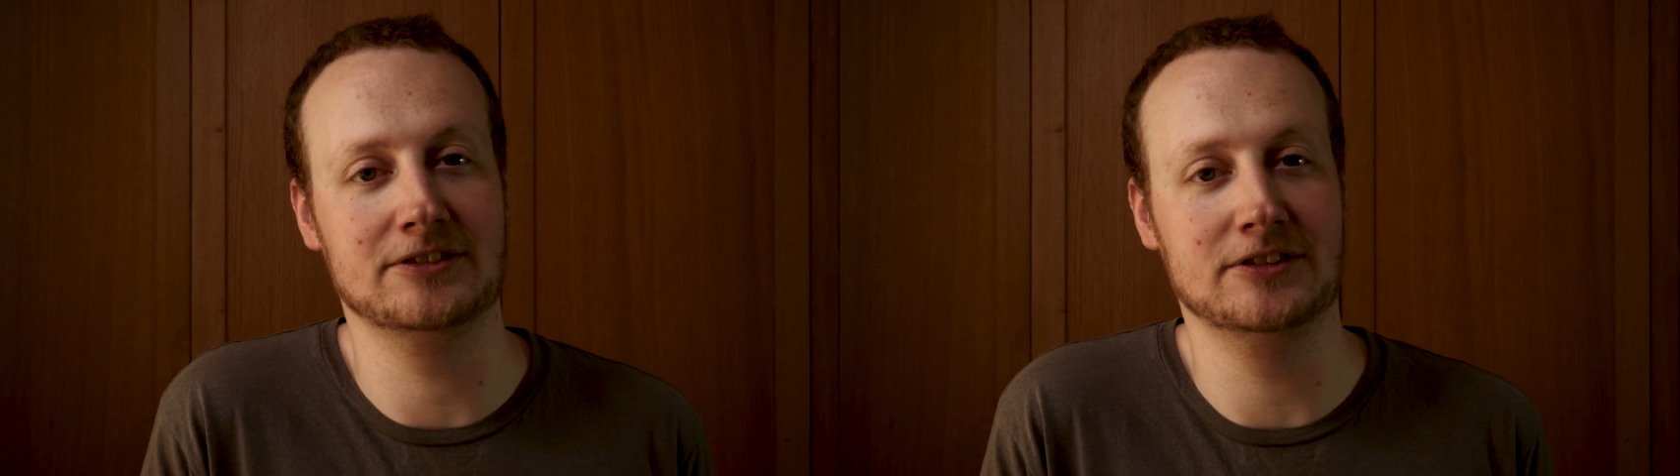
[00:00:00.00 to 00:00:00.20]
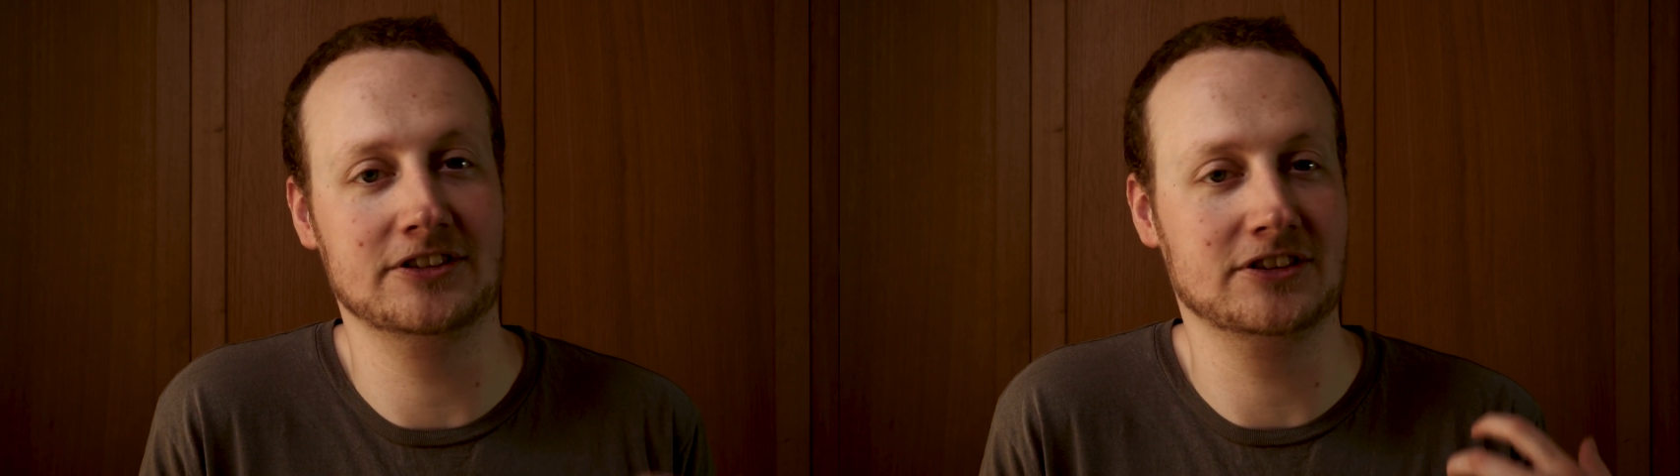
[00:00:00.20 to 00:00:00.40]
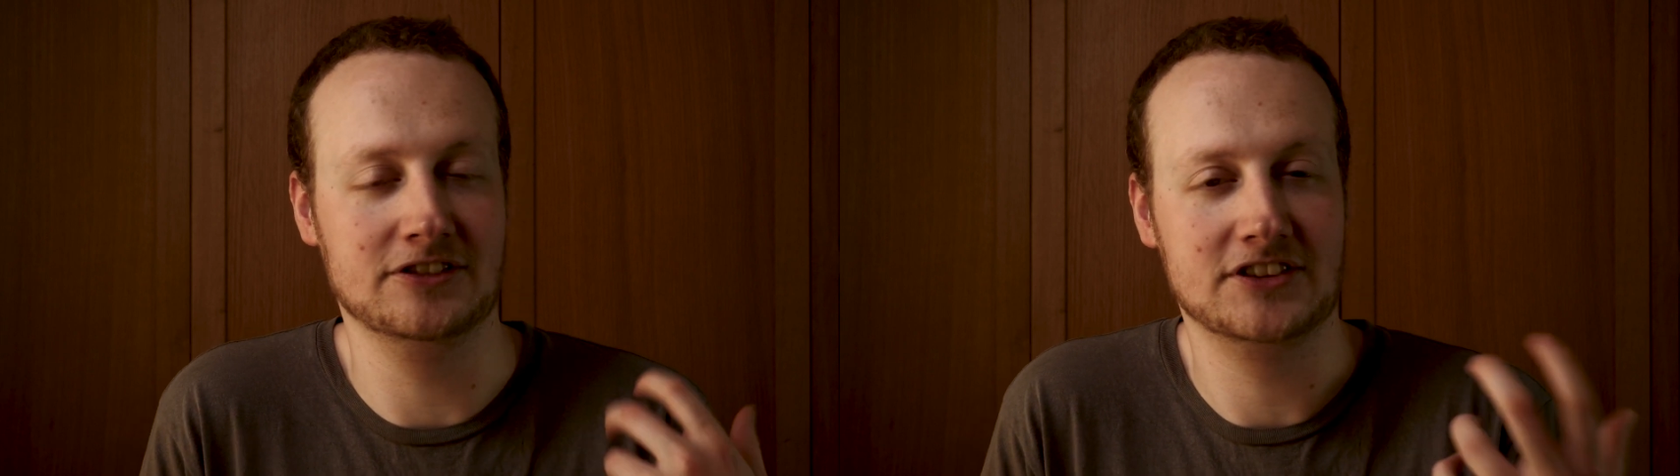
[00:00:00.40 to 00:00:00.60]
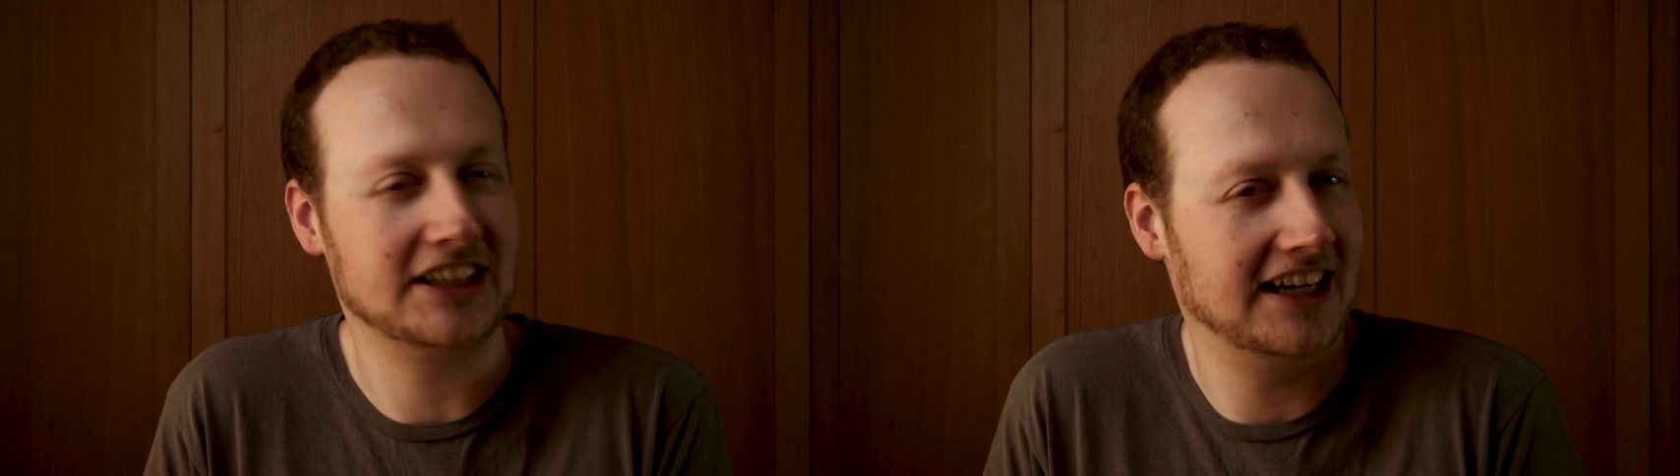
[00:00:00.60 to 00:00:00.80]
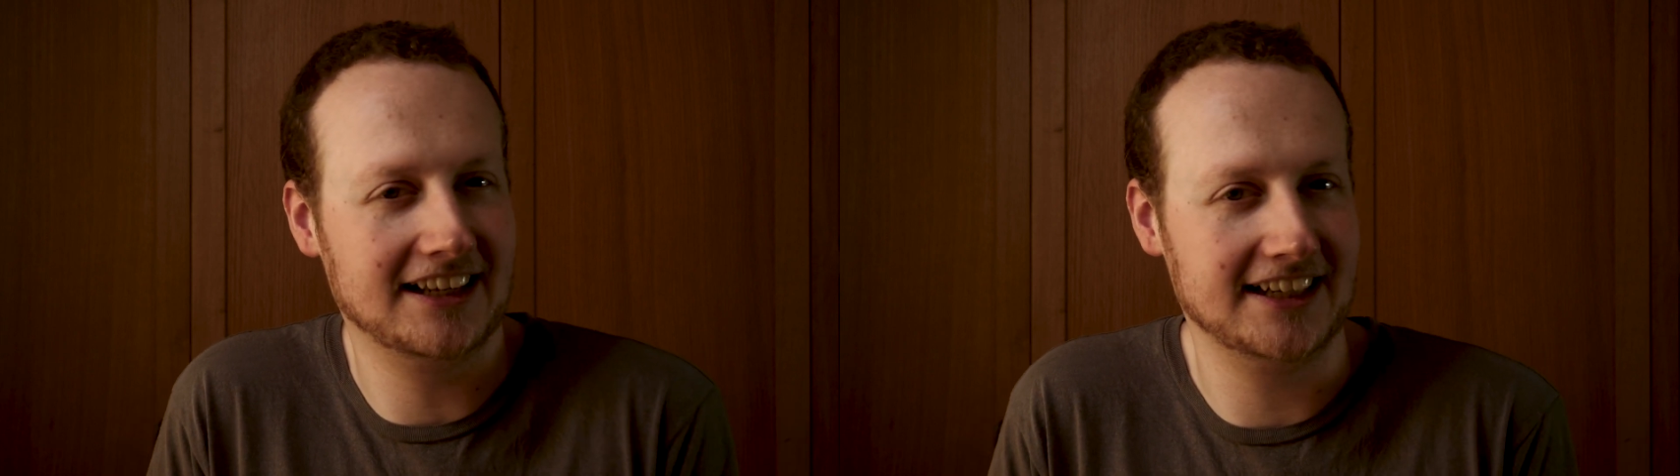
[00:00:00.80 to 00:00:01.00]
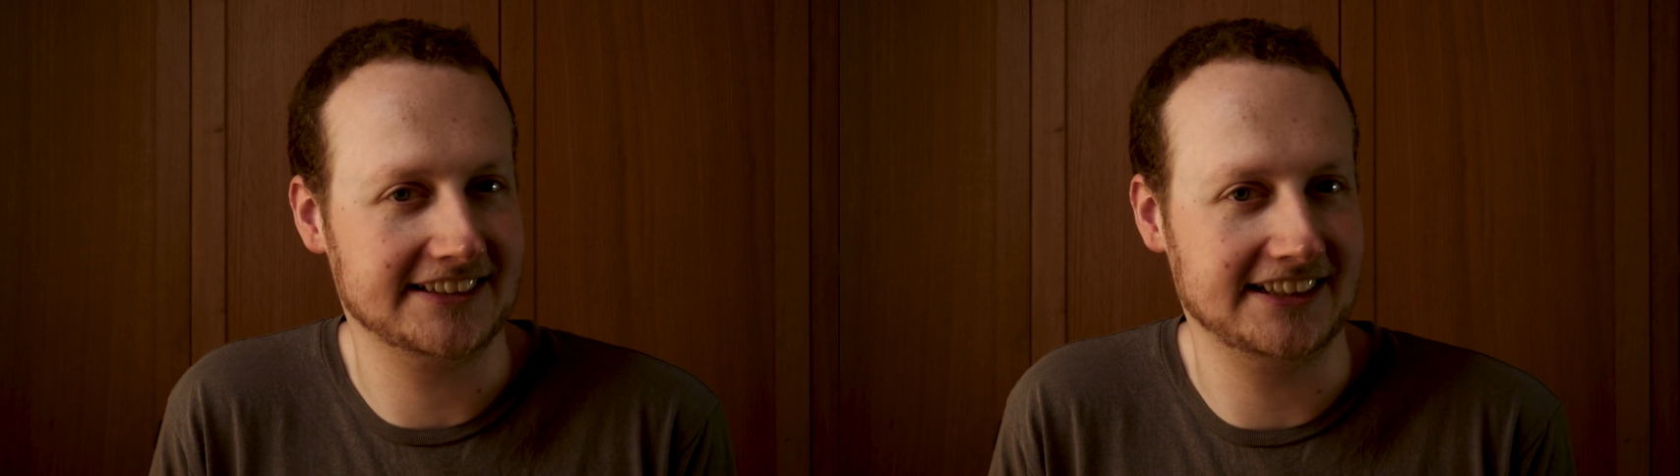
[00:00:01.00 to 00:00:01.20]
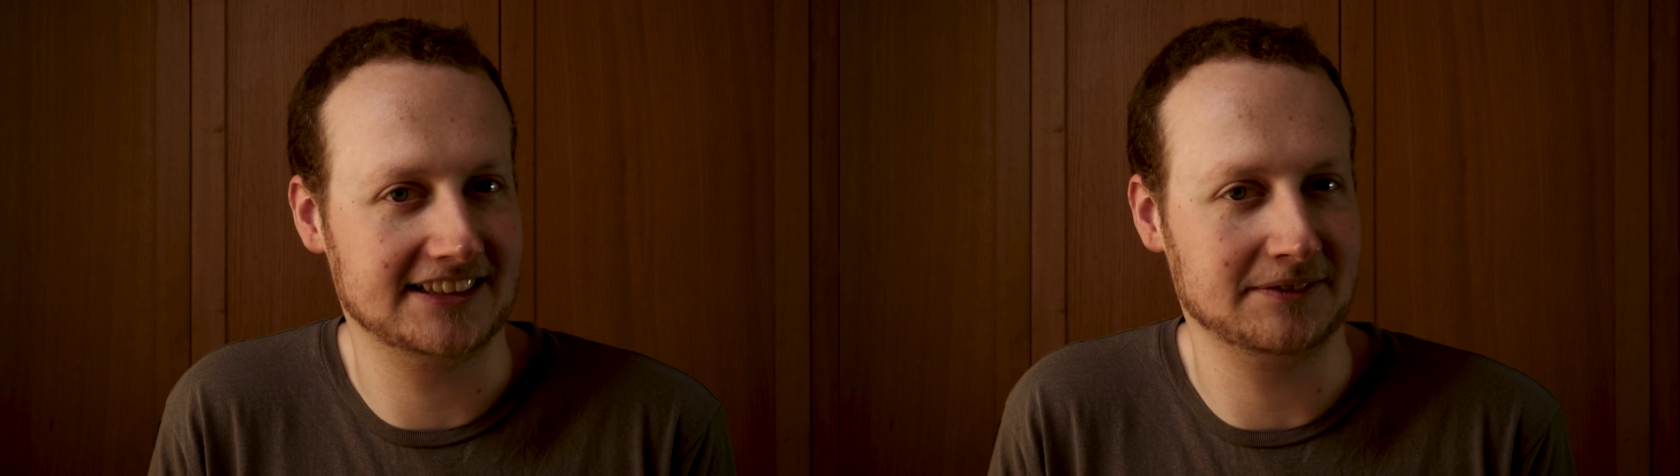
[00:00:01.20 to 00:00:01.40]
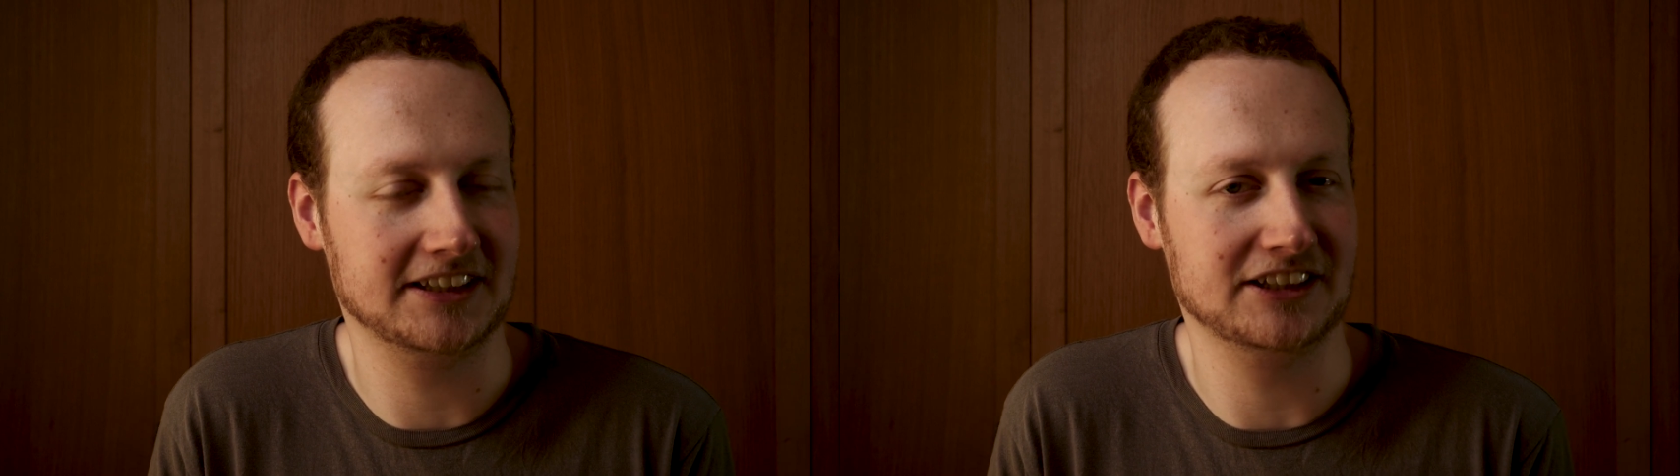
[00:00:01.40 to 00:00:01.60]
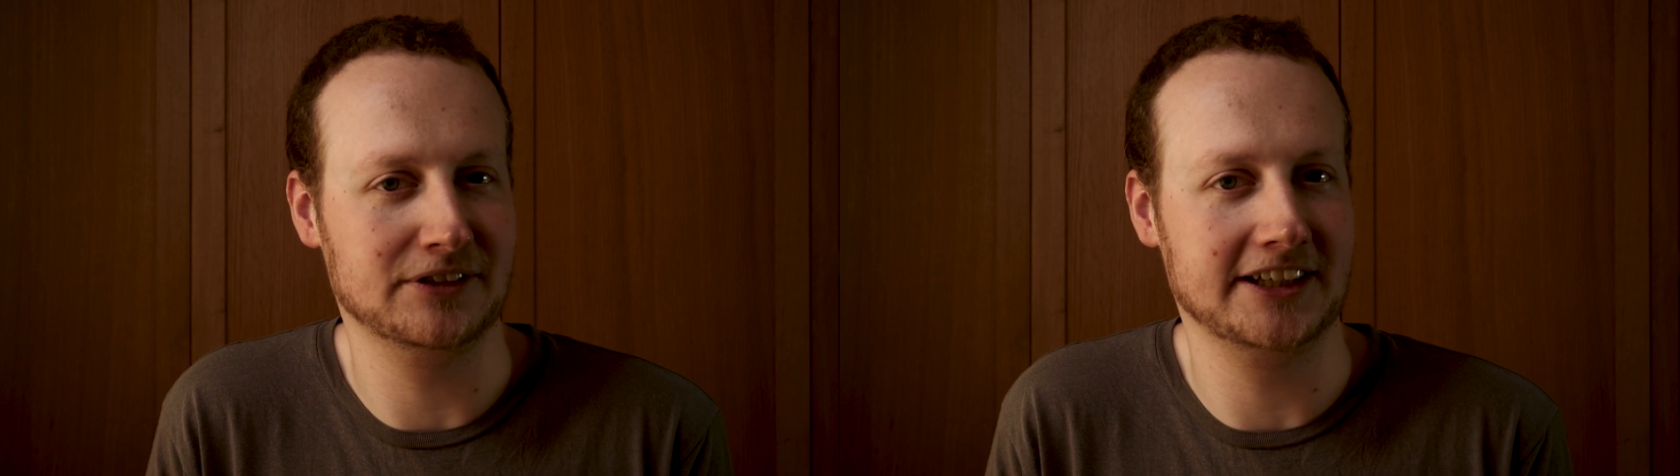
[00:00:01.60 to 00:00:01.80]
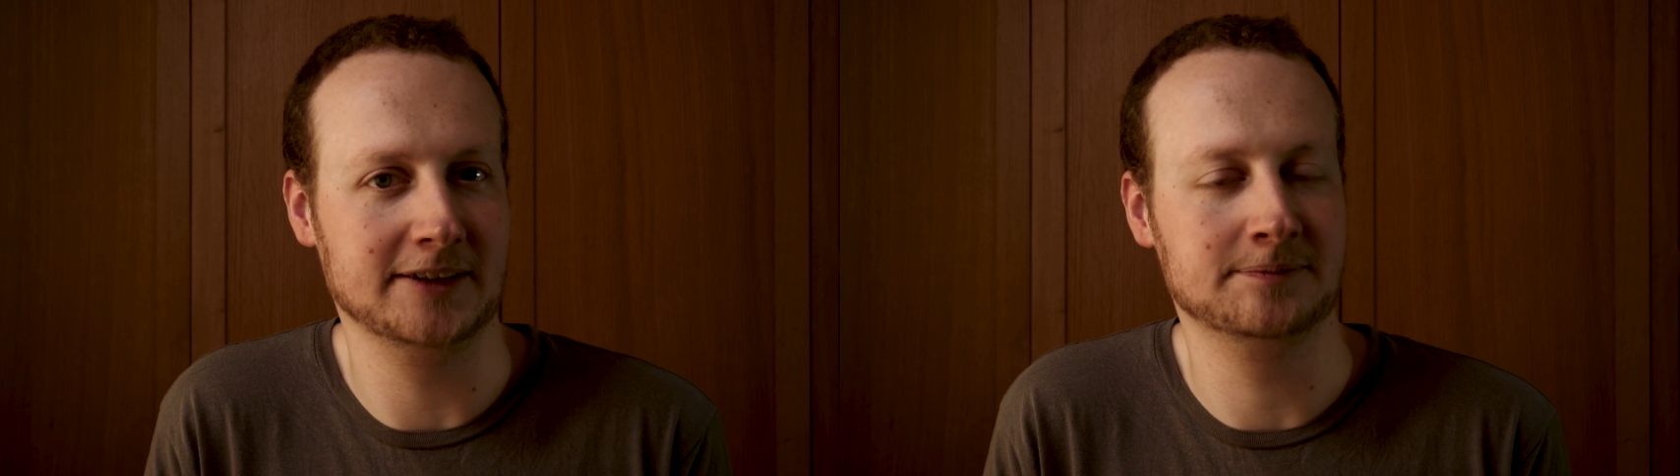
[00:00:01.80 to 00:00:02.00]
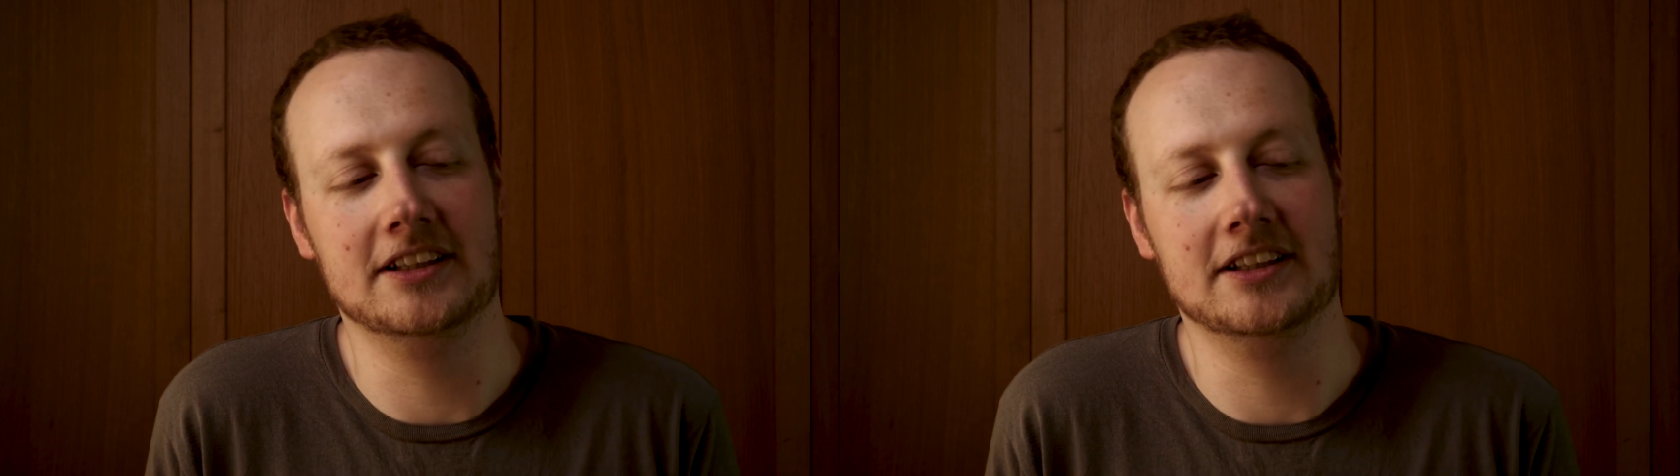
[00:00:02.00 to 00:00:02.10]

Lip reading: or sort of stylize it in some kind of way.